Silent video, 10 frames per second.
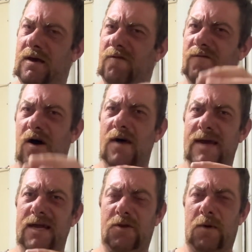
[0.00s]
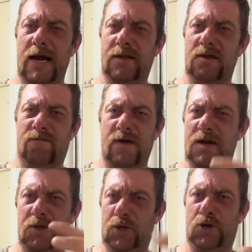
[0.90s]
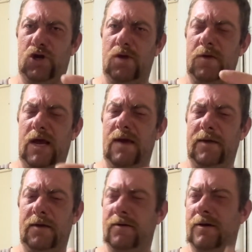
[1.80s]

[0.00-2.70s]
5-ounce weights on the front, stupid heavy.